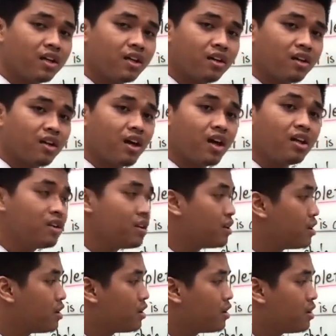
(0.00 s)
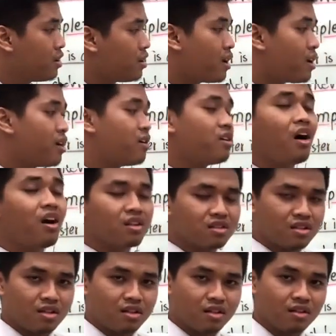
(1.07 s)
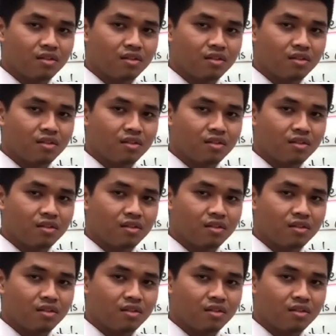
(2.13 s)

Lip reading: get a daughter.